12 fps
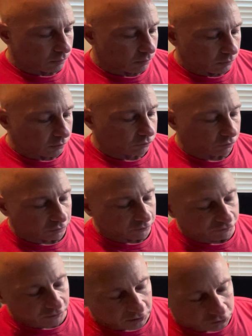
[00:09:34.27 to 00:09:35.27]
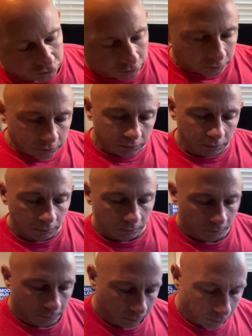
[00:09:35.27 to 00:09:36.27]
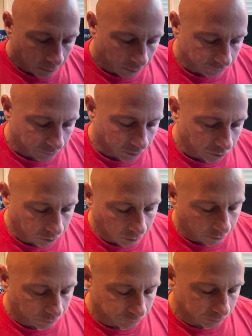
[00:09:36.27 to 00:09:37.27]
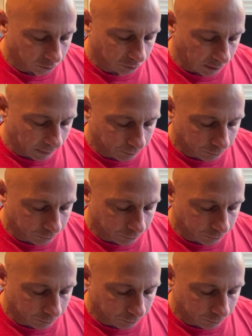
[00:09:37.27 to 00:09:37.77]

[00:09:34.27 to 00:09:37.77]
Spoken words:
This is the finisher of this three-step